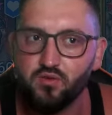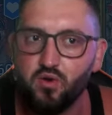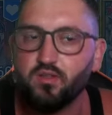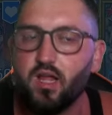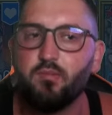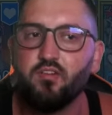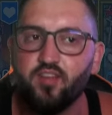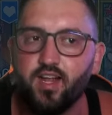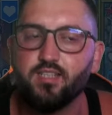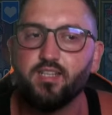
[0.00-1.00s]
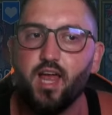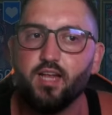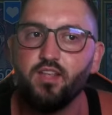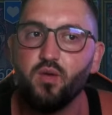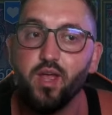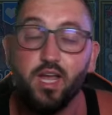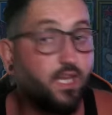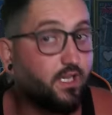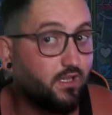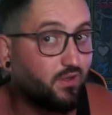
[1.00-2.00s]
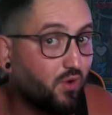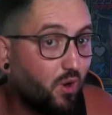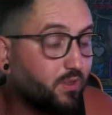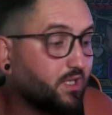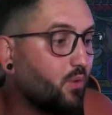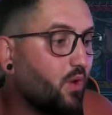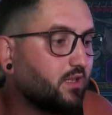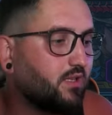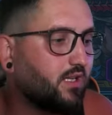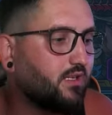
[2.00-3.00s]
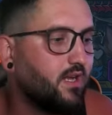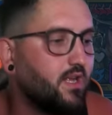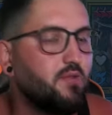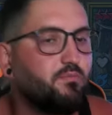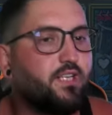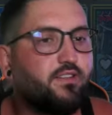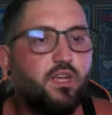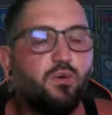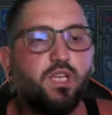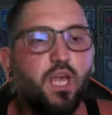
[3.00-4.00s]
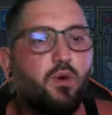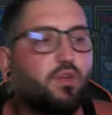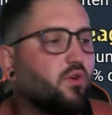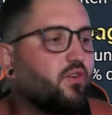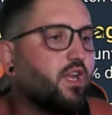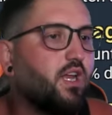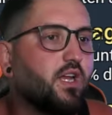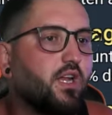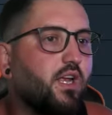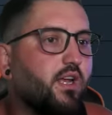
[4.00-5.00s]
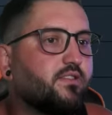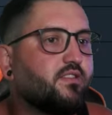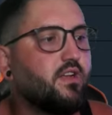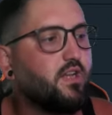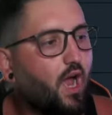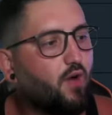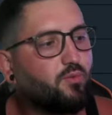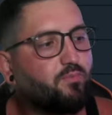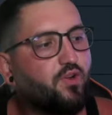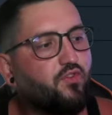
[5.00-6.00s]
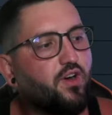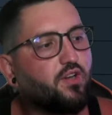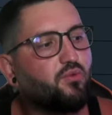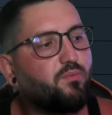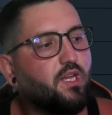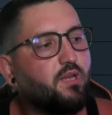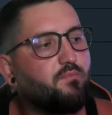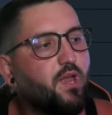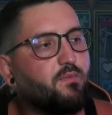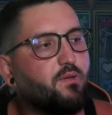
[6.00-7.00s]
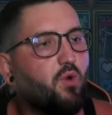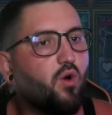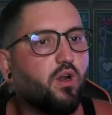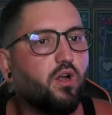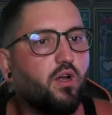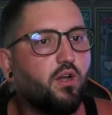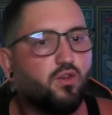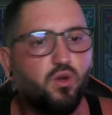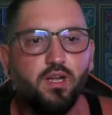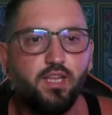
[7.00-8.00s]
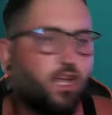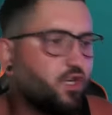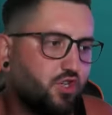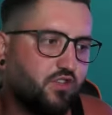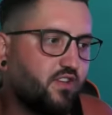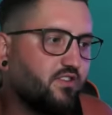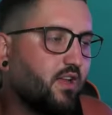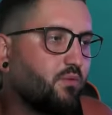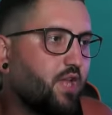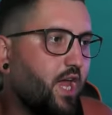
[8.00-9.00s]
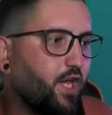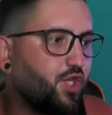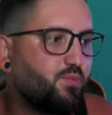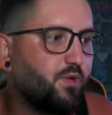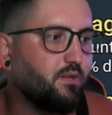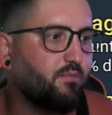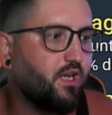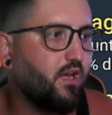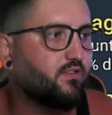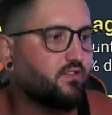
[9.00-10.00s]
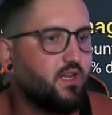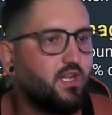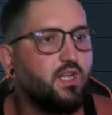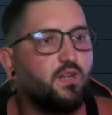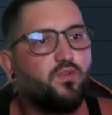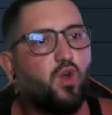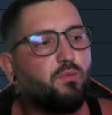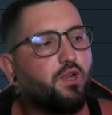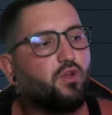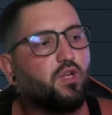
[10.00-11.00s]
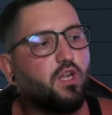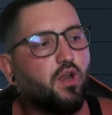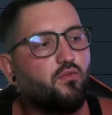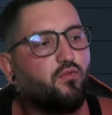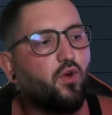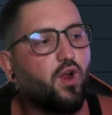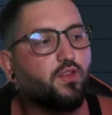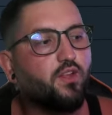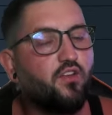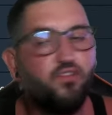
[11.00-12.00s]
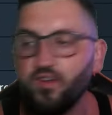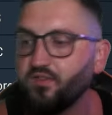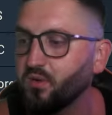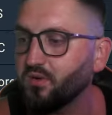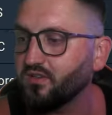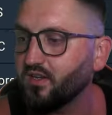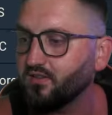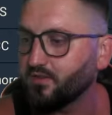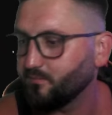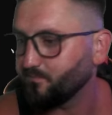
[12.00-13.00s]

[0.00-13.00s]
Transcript: It rolled double flat attack. The awakening didn't roll what I wanted. Basically what I want over here is I would prefer to be maybe more, you know what, I could just ascend with HP, because normally you need around 450 resist.